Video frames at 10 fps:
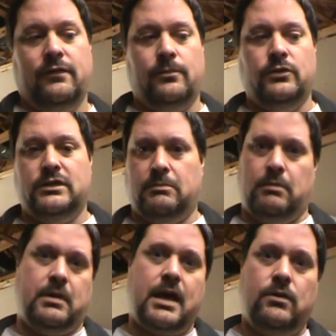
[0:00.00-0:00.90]
I'm doing something
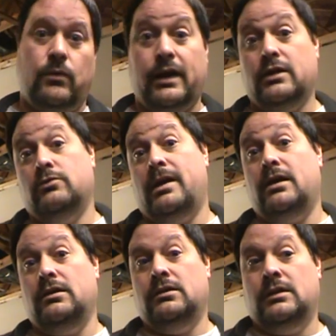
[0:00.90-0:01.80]
bad, what I can do
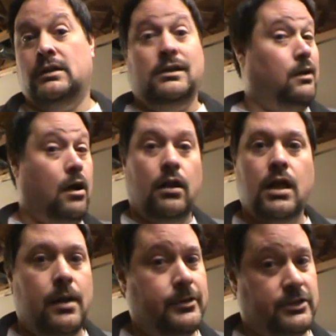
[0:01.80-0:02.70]
better. All
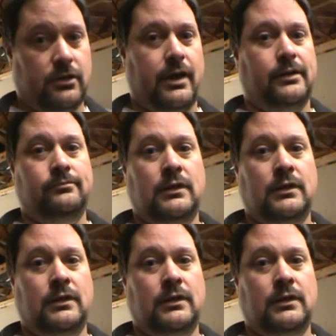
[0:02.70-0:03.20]
comments are great.